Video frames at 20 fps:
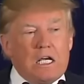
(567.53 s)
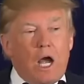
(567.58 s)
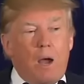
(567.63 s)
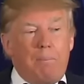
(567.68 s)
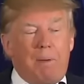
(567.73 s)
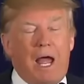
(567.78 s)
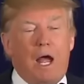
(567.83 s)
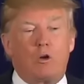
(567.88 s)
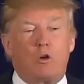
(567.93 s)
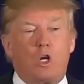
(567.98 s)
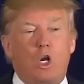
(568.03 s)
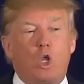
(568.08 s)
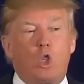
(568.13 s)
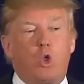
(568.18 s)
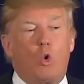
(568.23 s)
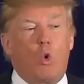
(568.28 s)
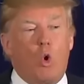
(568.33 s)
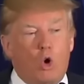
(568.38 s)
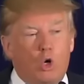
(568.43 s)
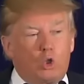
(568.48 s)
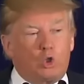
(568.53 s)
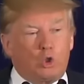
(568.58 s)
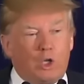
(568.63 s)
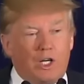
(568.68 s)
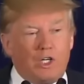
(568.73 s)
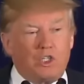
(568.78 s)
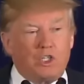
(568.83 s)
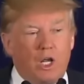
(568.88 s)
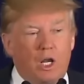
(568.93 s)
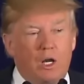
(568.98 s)
about the World
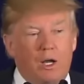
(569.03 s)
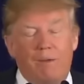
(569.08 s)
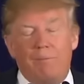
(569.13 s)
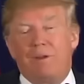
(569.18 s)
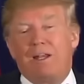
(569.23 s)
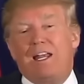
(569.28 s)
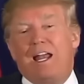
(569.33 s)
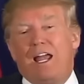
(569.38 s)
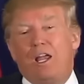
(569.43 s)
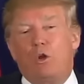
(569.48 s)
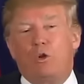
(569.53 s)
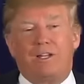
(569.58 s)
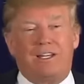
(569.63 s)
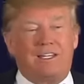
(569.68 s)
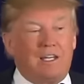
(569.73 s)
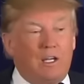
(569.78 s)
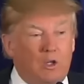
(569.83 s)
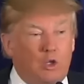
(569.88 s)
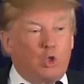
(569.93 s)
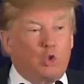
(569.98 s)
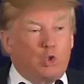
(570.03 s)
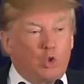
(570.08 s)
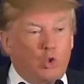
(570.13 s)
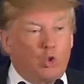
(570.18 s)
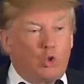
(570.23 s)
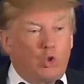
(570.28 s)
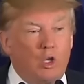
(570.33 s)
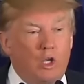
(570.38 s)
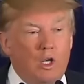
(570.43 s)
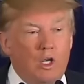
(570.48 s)
Trade Center. I mean, I only tell the
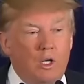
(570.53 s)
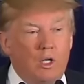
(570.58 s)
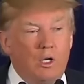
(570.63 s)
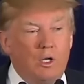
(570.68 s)
truth.